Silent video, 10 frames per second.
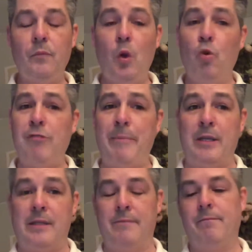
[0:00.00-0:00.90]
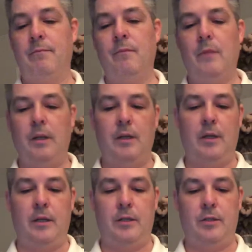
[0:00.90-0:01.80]
Crabbies,
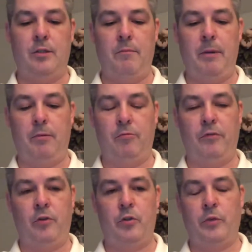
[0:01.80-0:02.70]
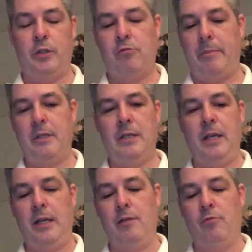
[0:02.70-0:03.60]
as some people refer to it. Crabbies
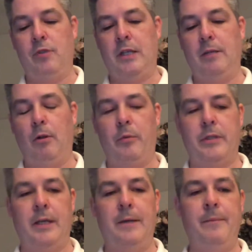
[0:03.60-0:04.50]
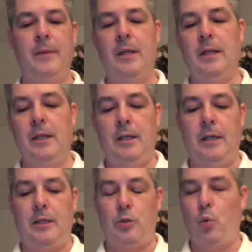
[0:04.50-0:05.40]
8-year-old single malt whiskey.
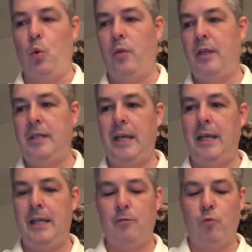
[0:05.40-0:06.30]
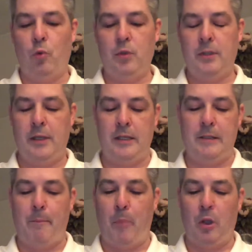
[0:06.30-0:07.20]
So this 8-year-old is
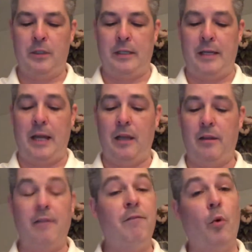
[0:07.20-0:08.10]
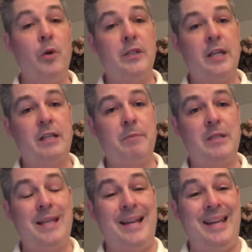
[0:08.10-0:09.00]
bottled at a healthy
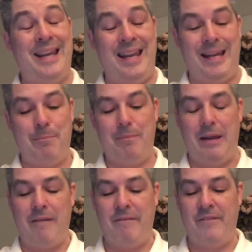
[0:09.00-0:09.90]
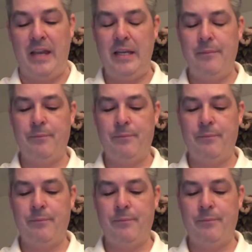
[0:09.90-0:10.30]
46% ABV.